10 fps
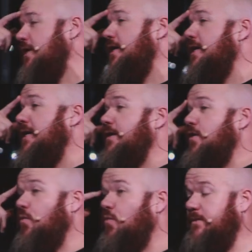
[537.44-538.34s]
you
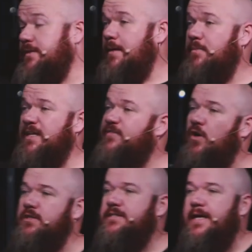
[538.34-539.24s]
what I
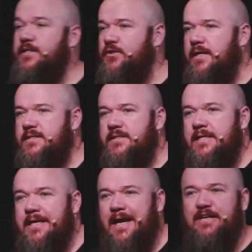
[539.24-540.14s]
believe God's saying to
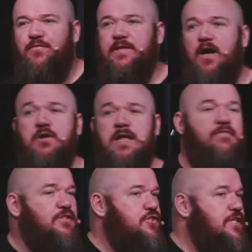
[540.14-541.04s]
us. And if we don't
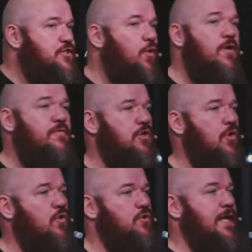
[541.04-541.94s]
have it, the joy of
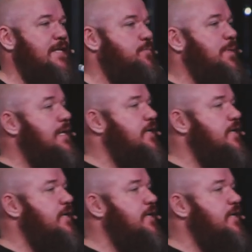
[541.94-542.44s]
the Lord as